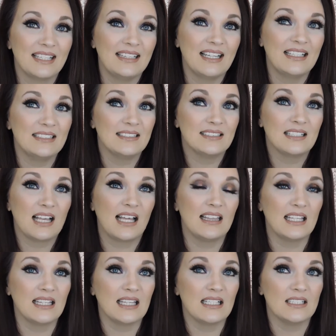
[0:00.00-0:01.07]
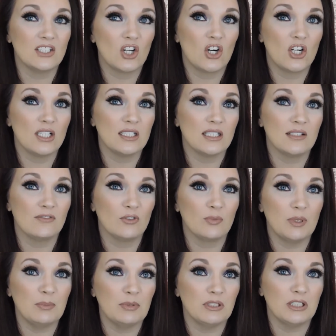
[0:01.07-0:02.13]
And that's, I think that's the hardest thing for
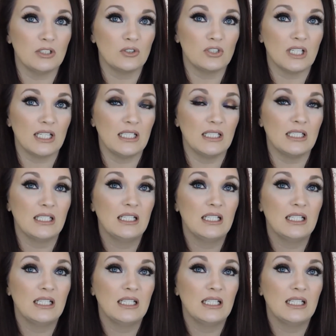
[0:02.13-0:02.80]
people to understand.